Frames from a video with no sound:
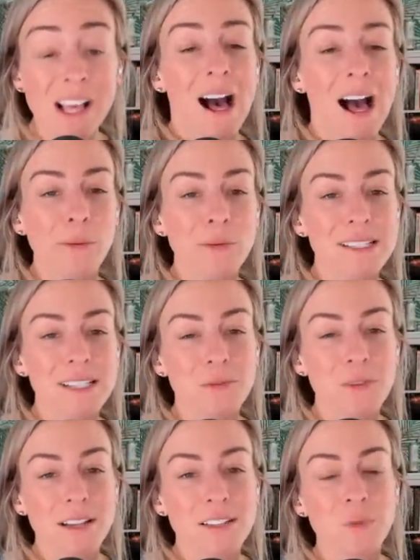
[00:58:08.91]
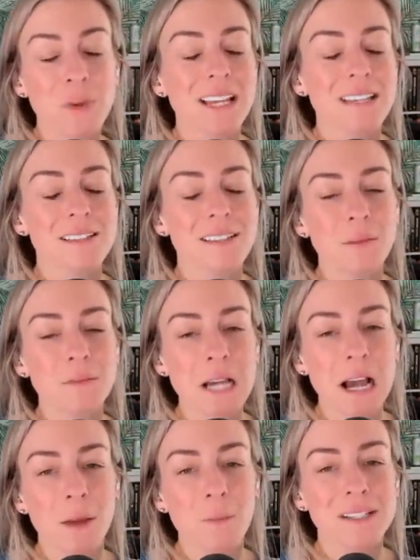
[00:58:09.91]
I will see you next week, same time,